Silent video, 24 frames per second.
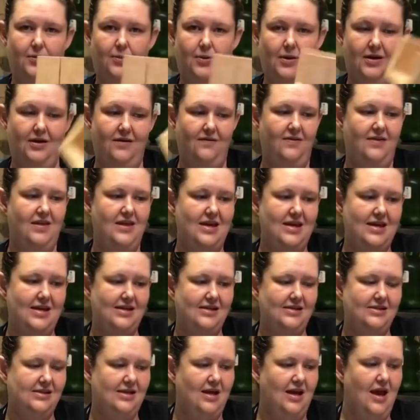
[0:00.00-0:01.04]
one of
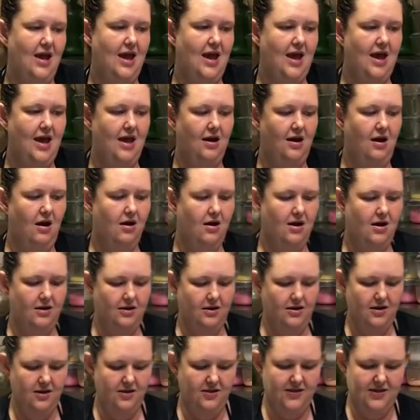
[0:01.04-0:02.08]
these, and
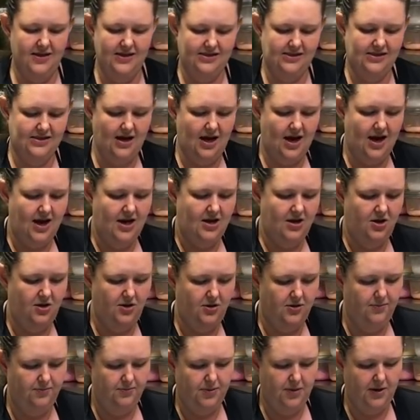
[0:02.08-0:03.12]
on this side you
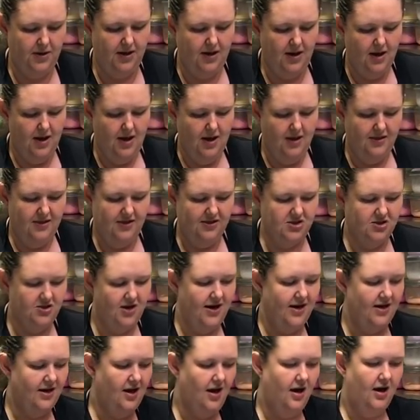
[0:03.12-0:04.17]
can put the
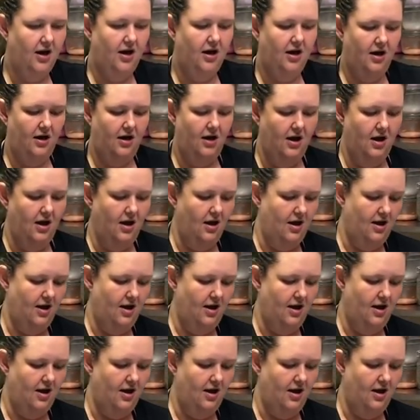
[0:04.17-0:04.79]
straight cutter,